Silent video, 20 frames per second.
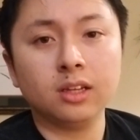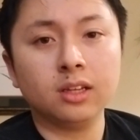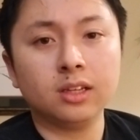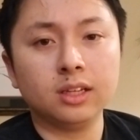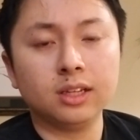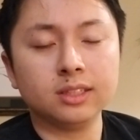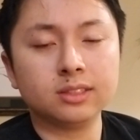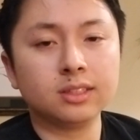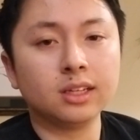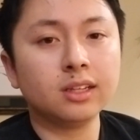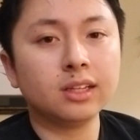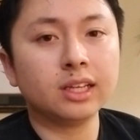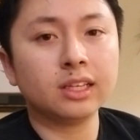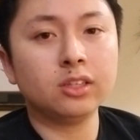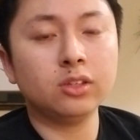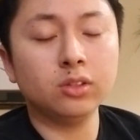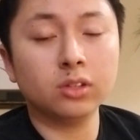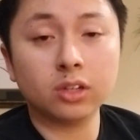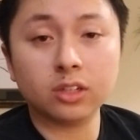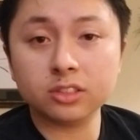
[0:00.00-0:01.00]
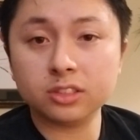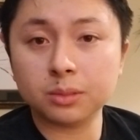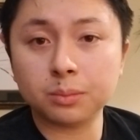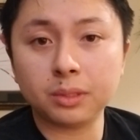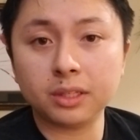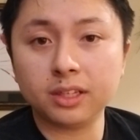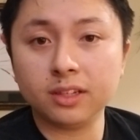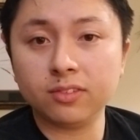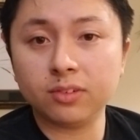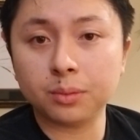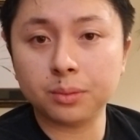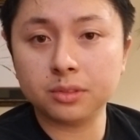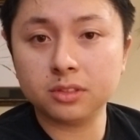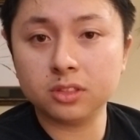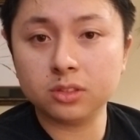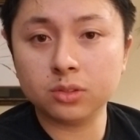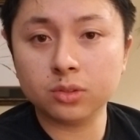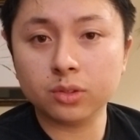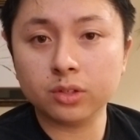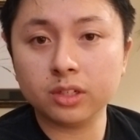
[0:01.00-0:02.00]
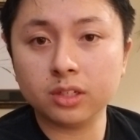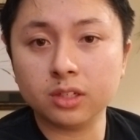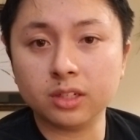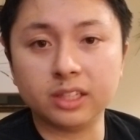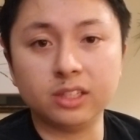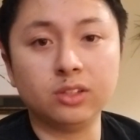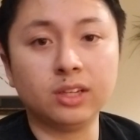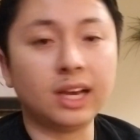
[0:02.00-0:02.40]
It's not like you learn something from a tutorial and